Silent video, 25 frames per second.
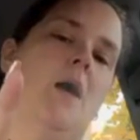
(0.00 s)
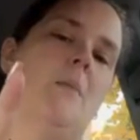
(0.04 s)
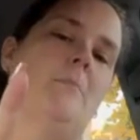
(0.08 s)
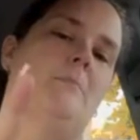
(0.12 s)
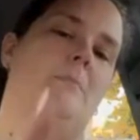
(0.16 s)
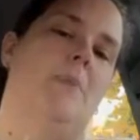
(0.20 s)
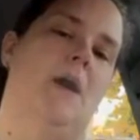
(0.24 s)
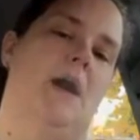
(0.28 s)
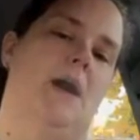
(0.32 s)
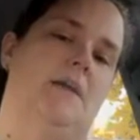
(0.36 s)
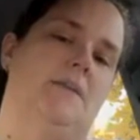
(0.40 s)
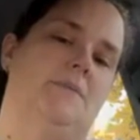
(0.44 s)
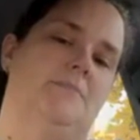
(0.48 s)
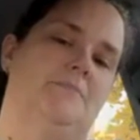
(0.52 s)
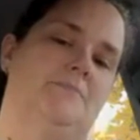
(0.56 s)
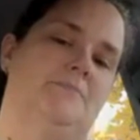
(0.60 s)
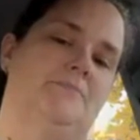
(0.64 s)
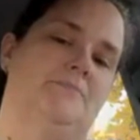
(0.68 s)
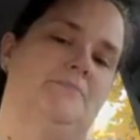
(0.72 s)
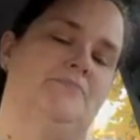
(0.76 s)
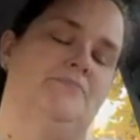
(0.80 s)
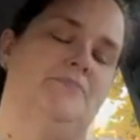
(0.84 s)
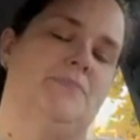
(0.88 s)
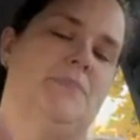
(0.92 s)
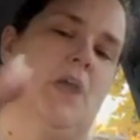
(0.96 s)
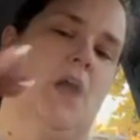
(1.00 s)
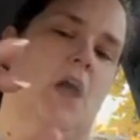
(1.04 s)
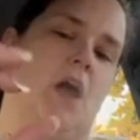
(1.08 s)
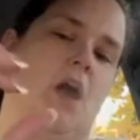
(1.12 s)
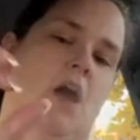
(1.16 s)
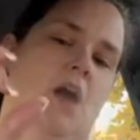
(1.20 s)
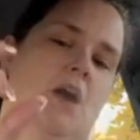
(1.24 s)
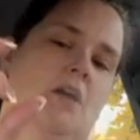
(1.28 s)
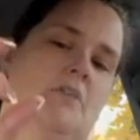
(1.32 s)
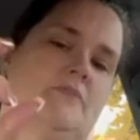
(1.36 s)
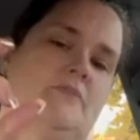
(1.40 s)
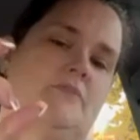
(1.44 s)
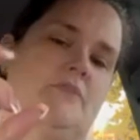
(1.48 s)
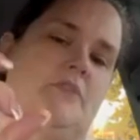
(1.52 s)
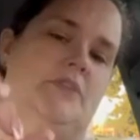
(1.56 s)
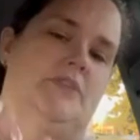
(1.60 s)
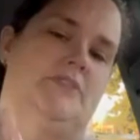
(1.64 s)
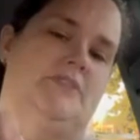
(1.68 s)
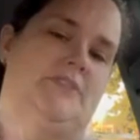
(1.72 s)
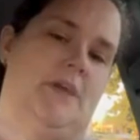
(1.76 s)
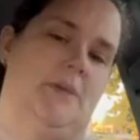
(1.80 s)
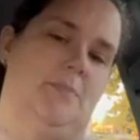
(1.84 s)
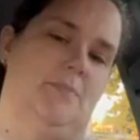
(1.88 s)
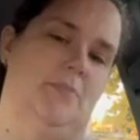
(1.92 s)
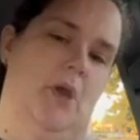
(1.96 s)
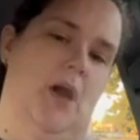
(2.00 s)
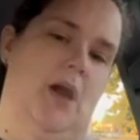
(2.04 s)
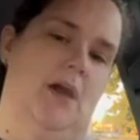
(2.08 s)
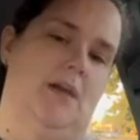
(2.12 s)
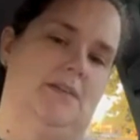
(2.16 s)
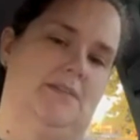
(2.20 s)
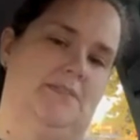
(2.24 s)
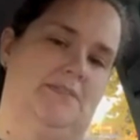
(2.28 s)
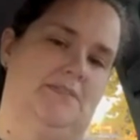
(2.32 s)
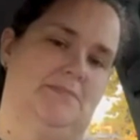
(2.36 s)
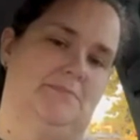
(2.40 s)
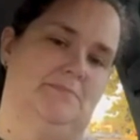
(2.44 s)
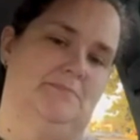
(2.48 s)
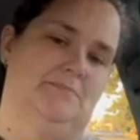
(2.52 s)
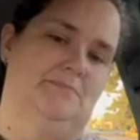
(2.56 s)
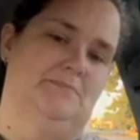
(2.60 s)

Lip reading: But for the same price,